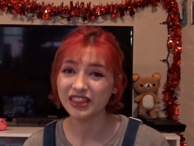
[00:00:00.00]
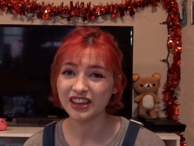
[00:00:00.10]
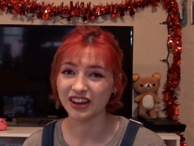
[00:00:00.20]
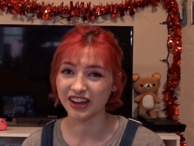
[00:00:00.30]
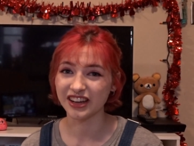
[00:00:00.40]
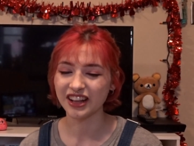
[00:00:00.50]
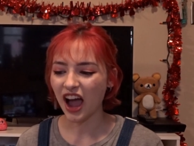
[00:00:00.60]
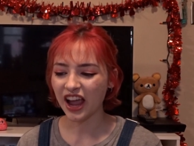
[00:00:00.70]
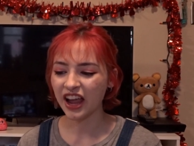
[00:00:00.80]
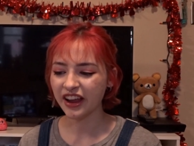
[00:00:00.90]
good.
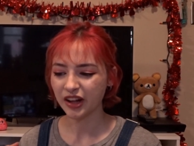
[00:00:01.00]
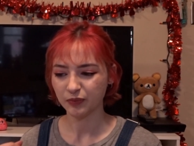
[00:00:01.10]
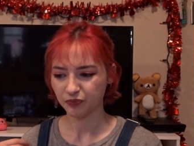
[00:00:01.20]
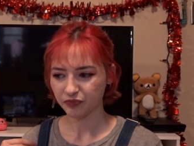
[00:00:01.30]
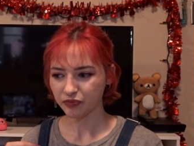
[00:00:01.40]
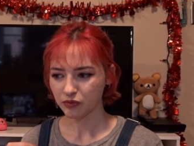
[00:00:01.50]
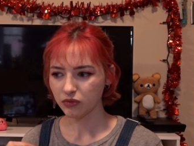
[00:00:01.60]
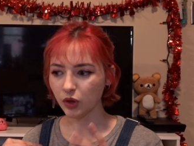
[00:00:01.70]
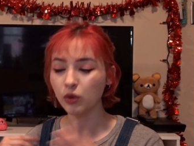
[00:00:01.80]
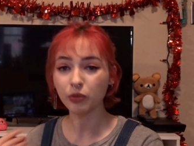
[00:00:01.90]
I
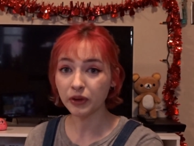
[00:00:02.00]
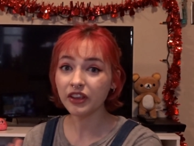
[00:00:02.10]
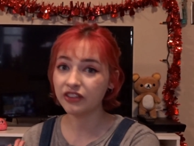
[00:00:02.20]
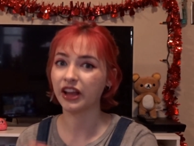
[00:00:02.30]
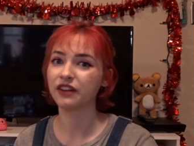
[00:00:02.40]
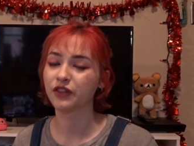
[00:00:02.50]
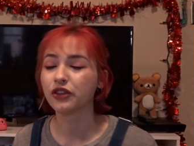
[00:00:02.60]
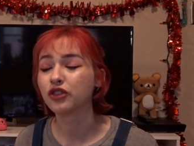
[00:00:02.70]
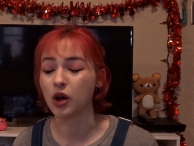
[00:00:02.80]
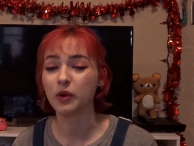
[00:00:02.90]
was really excited for
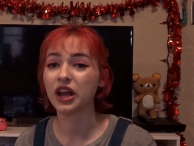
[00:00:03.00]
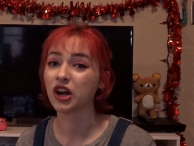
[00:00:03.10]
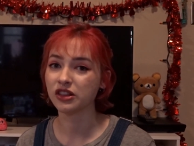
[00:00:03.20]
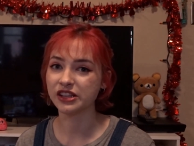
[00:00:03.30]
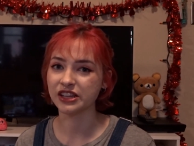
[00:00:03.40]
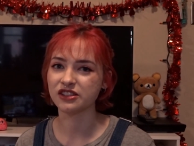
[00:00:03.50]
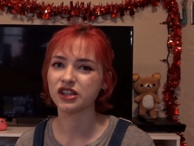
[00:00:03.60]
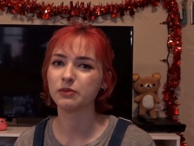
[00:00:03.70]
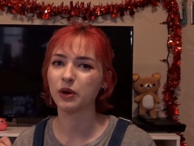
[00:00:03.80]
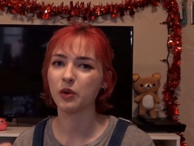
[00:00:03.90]
the song when I heard the
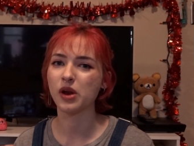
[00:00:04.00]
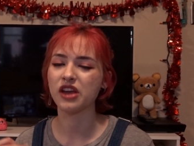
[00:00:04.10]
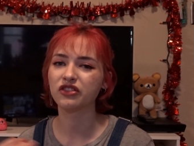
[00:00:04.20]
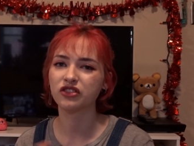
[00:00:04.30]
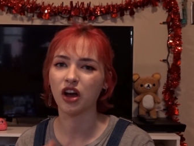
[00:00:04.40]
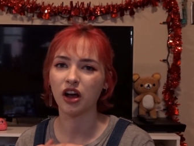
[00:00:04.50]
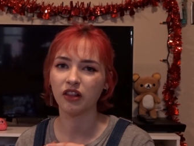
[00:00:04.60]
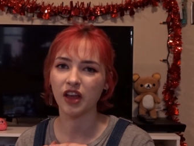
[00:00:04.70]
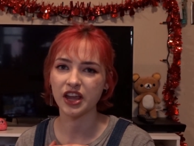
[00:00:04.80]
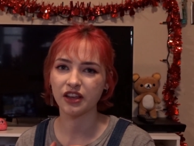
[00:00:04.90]
teaser, but when I saw,
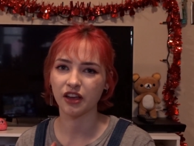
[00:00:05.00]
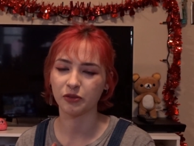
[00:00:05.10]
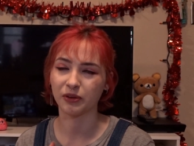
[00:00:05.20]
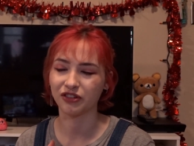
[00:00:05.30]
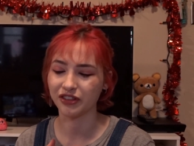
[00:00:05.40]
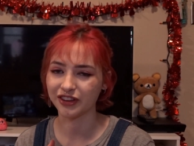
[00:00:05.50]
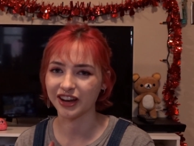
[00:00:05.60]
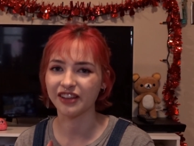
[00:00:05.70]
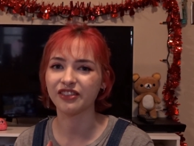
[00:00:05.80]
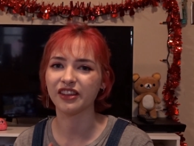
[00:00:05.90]
like, especially the
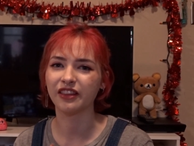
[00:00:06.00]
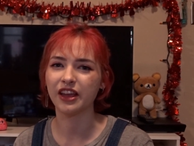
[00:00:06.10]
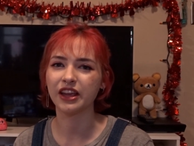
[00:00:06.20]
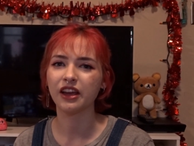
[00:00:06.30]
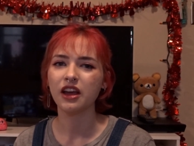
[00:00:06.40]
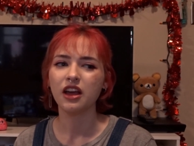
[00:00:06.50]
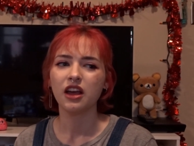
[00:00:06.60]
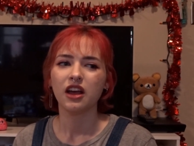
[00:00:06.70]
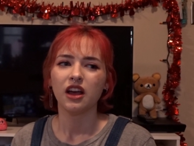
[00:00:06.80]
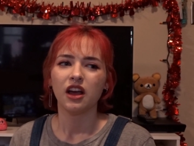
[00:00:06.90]
dance, and like
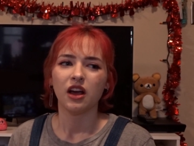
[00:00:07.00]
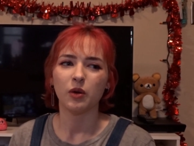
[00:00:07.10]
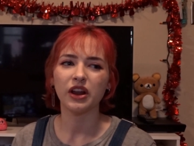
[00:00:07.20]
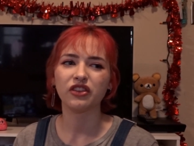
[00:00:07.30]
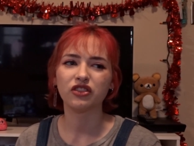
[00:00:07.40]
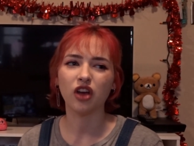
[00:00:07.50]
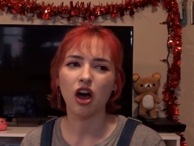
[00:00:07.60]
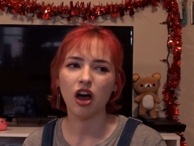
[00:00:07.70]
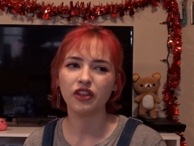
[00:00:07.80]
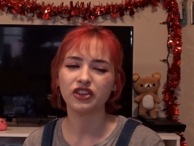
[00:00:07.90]
when I
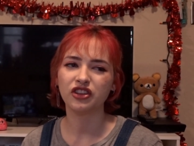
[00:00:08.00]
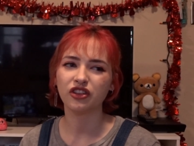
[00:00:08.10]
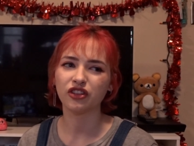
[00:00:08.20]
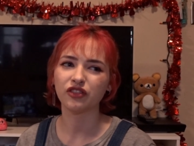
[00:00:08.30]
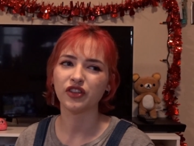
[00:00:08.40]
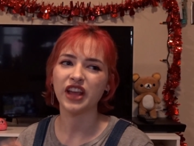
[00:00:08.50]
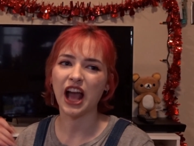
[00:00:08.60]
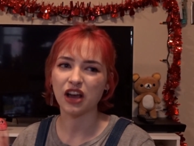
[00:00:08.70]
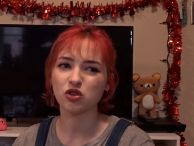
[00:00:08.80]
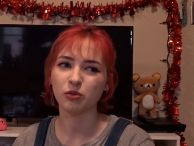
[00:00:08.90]
saw the teaser for the
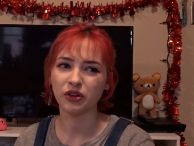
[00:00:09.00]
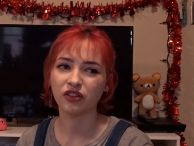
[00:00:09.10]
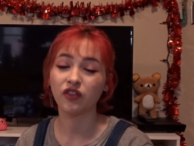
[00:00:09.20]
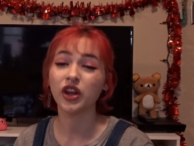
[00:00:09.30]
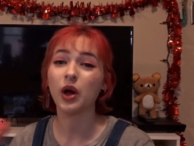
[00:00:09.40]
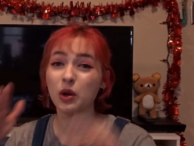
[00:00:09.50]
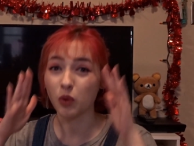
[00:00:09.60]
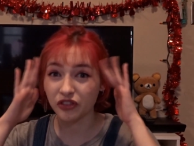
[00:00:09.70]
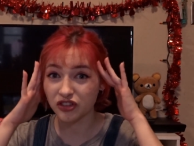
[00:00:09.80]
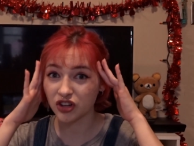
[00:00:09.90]
actual music video, I
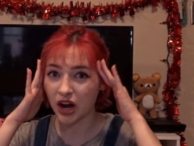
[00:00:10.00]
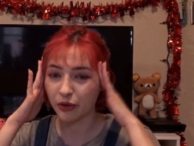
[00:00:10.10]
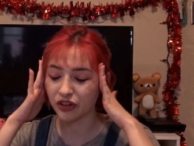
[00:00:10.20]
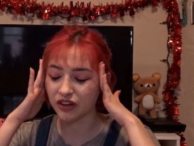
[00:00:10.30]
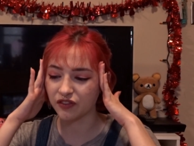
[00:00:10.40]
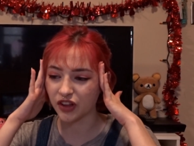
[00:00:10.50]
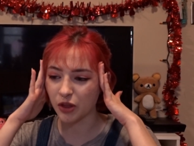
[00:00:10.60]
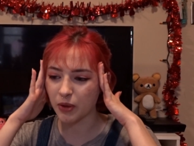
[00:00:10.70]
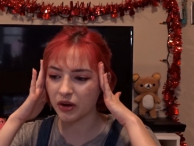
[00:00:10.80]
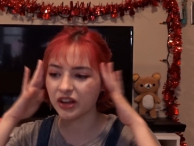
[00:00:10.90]
wasn't sure how I was gonna
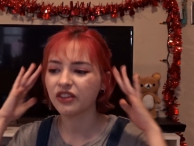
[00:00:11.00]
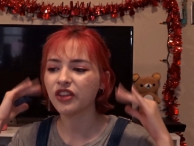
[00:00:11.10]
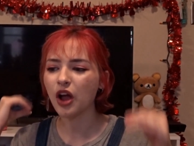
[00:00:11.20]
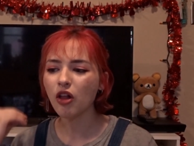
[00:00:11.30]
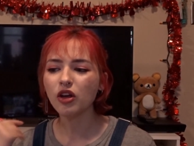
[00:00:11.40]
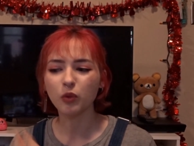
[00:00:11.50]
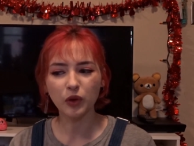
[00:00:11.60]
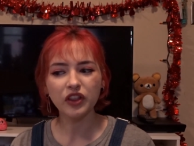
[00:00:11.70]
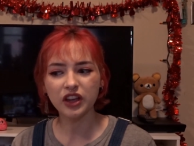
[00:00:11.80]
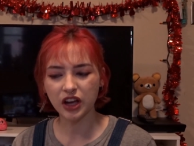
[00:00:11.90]
feel about it because they all look
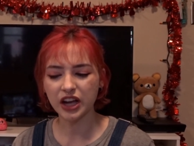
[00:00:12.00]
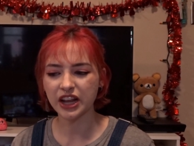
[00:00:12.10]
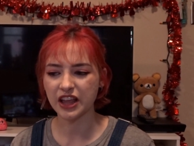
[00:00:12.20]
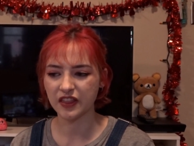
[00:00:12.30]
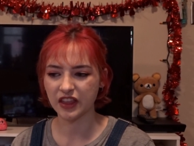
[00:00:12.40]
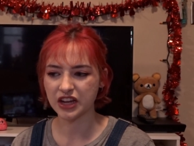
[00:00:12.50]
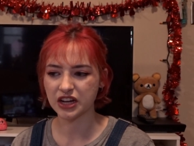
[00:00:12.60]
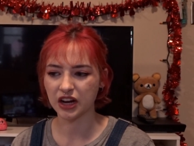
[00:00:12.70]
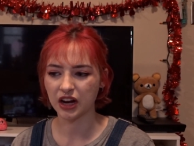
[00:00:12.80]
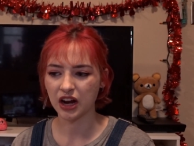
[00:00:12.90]
really good in
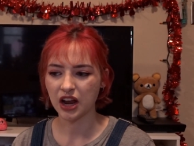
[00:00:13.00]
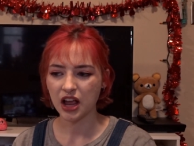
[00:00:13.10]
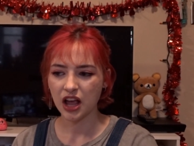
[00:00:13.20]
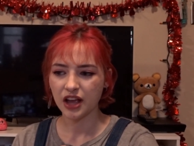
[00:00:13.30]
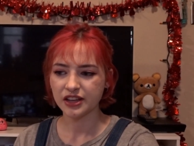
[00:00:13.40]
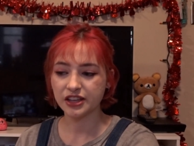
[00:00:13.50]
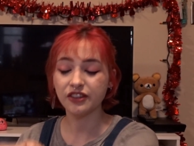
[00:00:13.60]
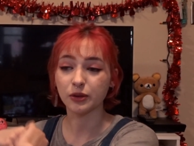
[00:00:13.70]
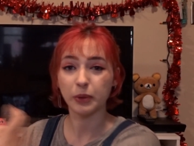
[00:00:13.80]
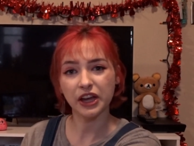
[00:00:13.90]
their
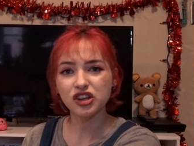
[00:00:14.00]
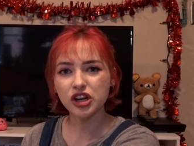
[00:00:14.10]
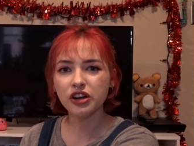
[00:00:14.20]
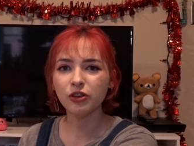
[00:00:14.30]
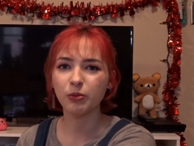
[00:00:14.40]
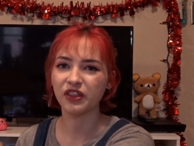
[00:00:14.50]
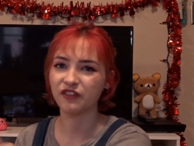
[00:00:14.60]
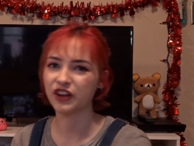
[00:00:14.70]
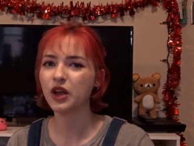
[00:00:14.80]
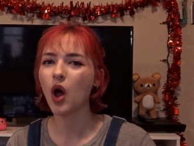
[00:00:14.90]
teaser pictures, but
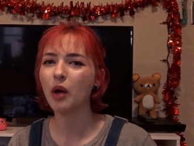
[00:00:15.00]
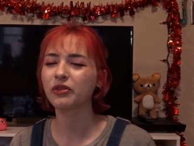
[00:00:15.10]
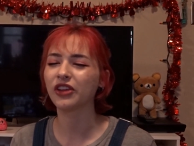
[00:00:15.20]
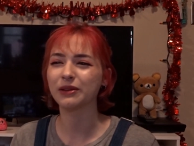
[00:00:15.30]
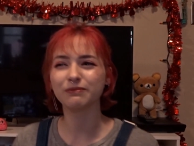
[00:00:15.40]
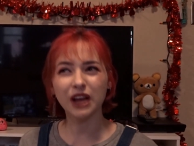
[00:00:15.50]
the video I was like,